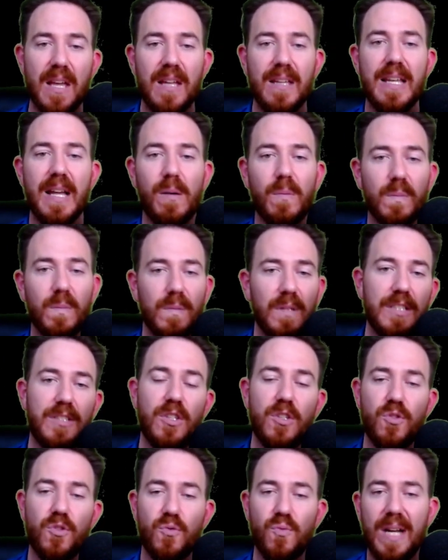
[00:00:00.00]
Now,
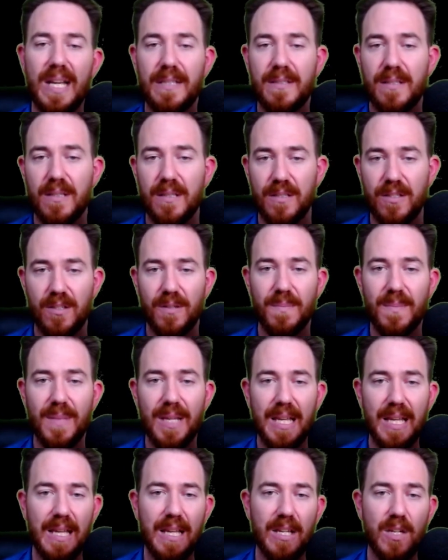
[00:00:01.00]
let's address some
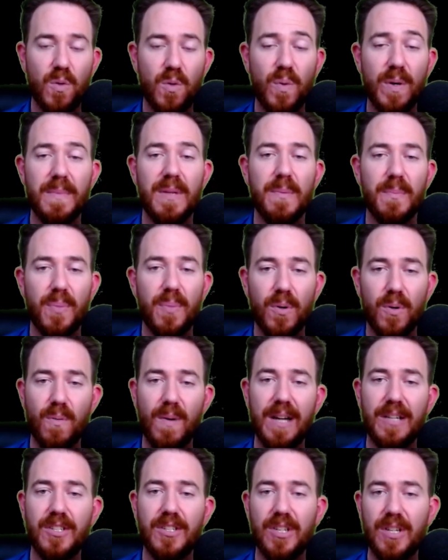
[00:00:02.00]
equipment
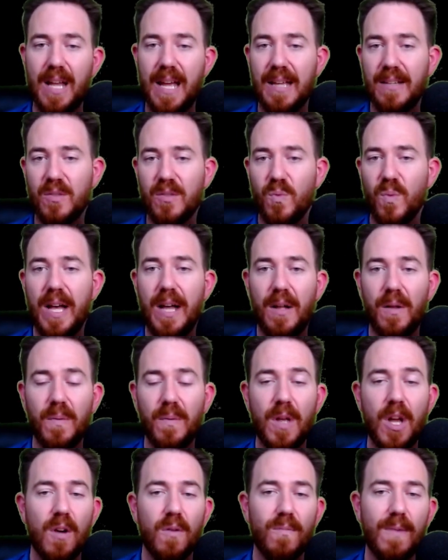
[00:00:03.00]
progression as well.
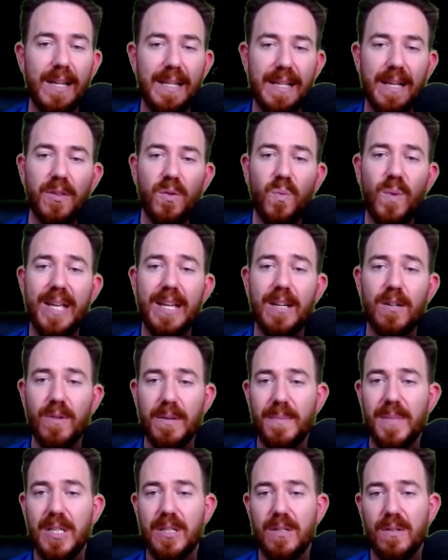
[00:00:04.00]
Right now, the way
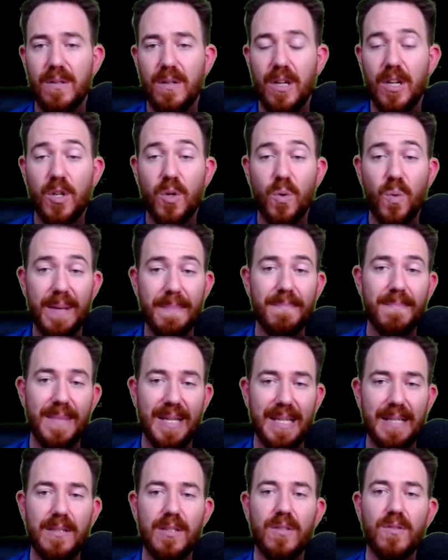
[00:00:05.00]

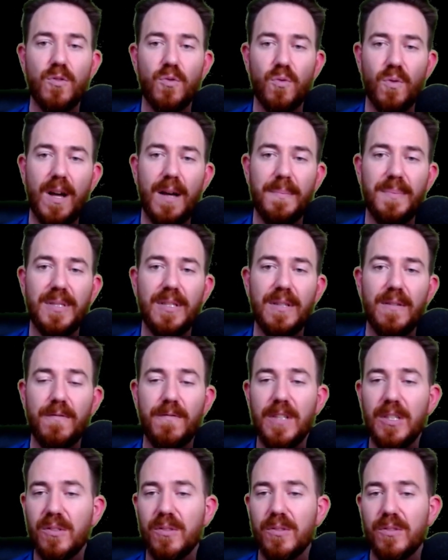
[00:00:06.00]
equipment drops
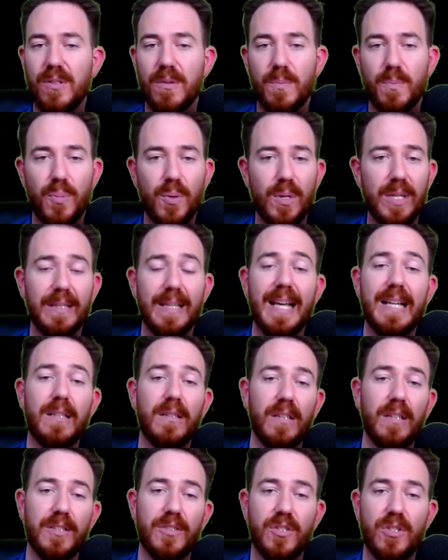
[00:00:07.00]
feels pretty
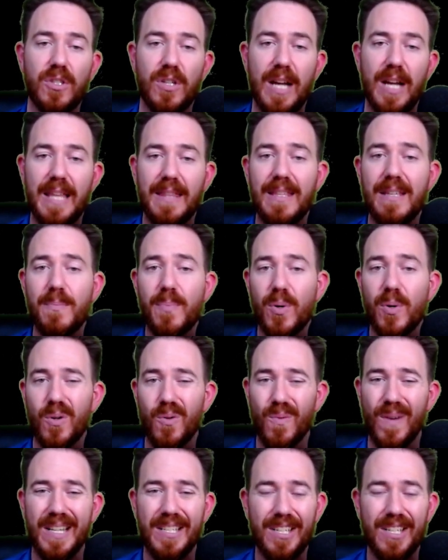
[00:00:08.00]
lackluster, and the
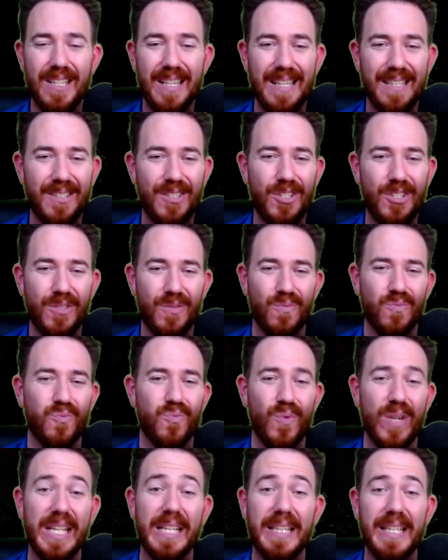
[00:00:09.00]
progression is just
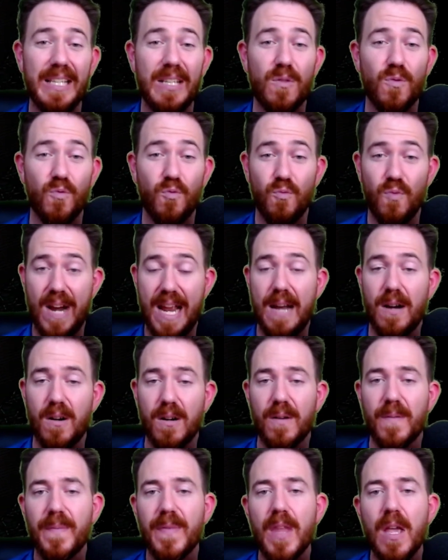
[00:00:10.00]
really
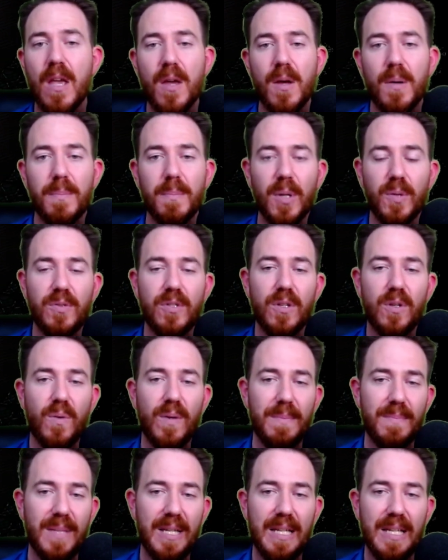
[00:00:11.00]
rare. Most
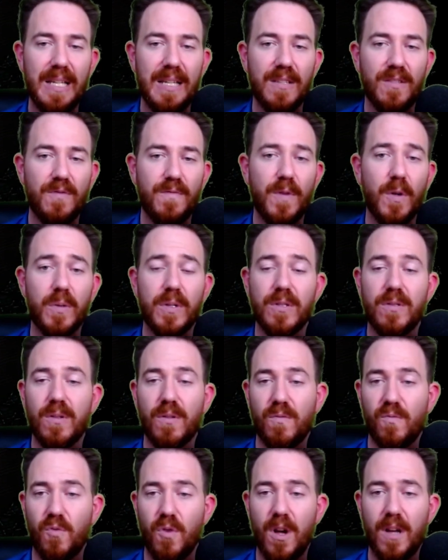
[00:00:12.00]
equipment is focused
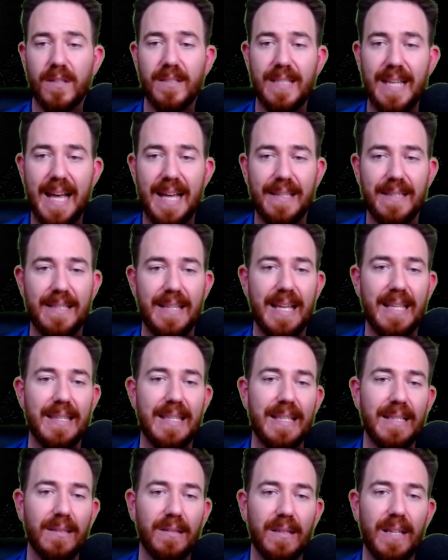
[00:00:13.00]
on raw stats, and
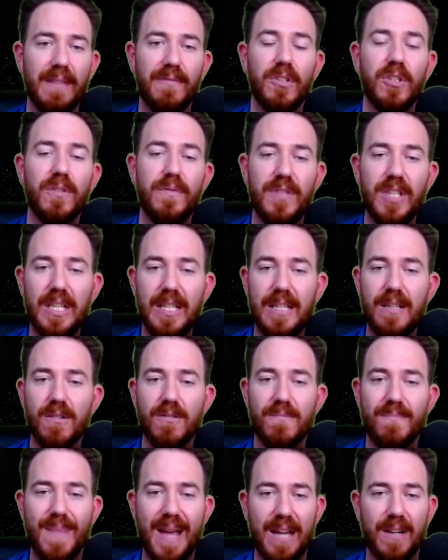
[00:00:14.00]
the level of the
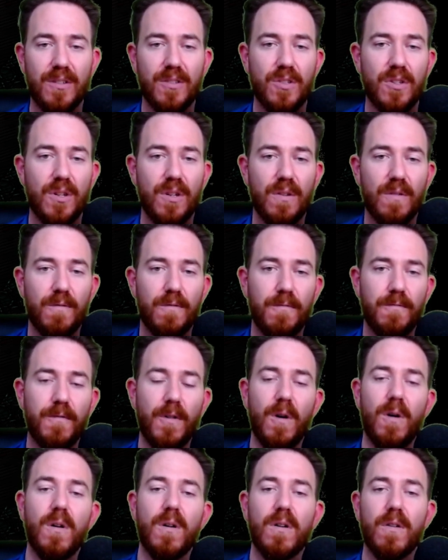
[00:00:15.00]
gear matters
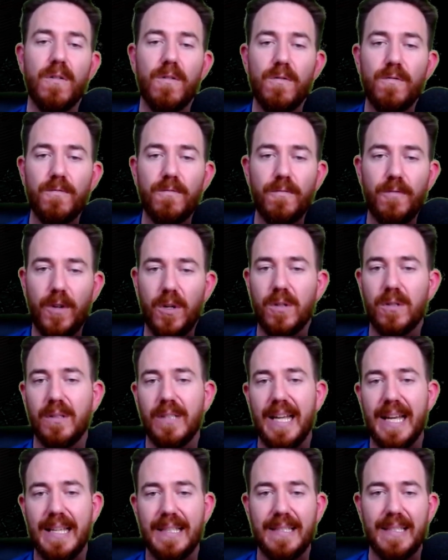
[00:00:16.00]
far, far
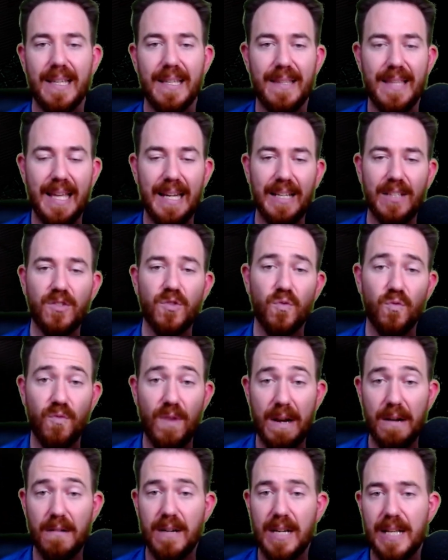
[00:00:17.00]
less than its
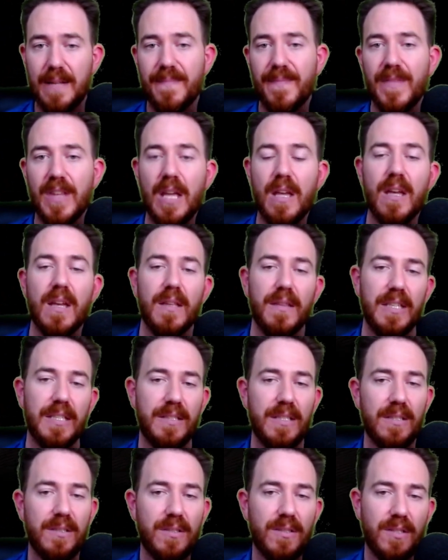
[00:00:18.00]
rarity.
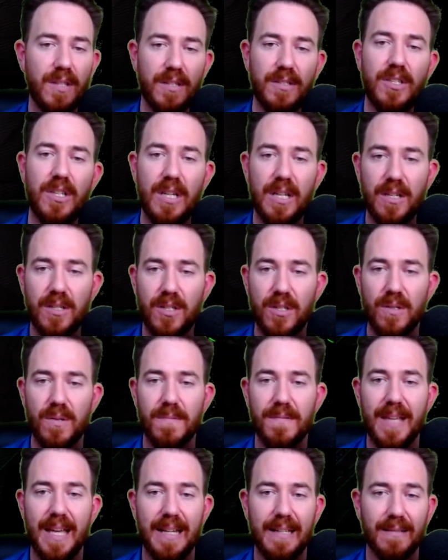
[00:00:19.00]
This is such an
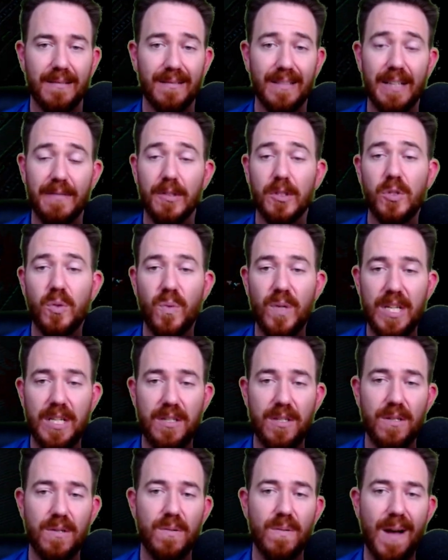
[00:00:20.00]
issue that at level
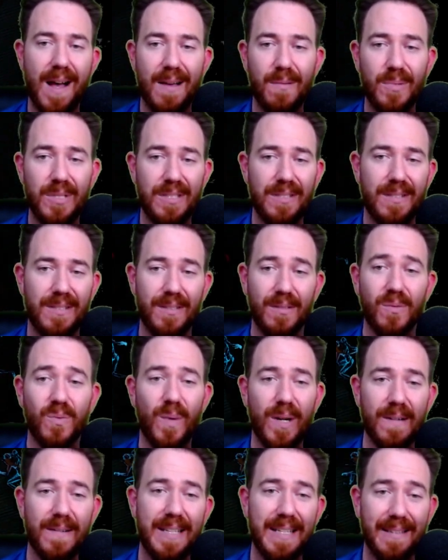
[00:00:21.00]
22, I was still
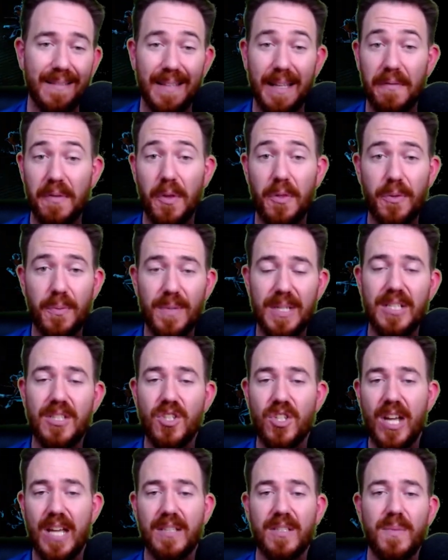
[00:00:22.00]
wearing a level 3
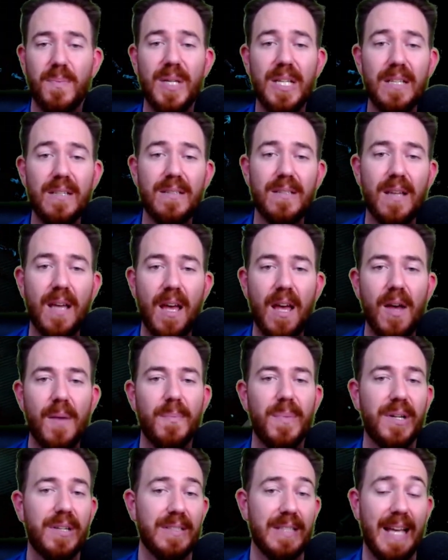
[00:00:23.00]
chest piece
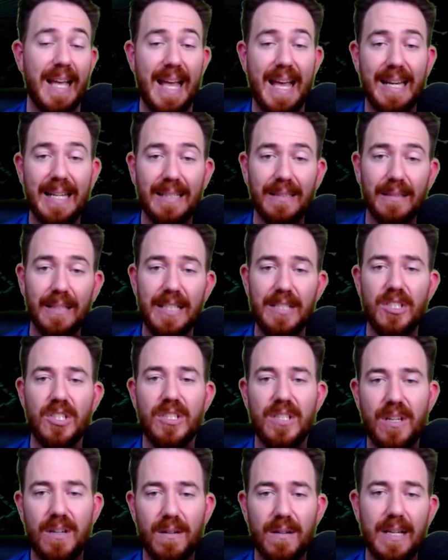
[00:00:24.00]
because I had a
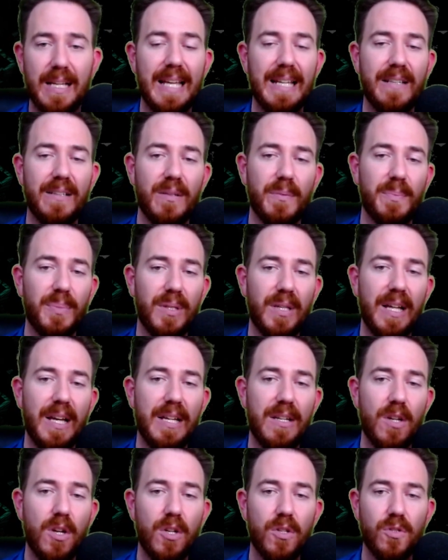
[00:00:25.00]
legendary and it
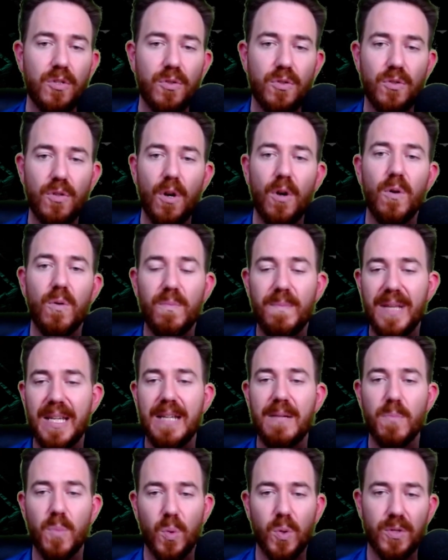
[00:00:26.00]
applied so
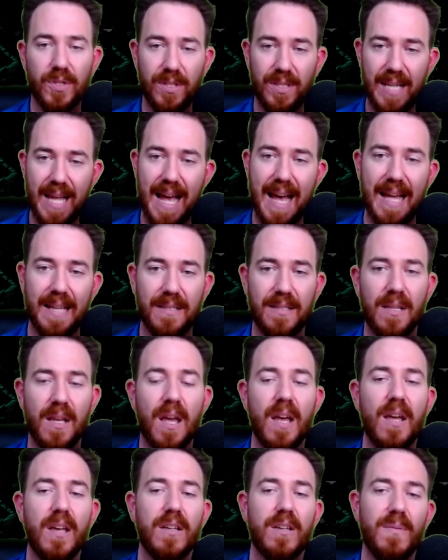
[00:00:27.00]
many more stats
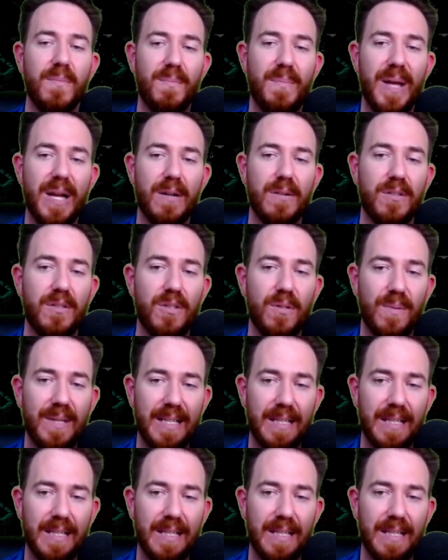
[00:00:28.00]
compared to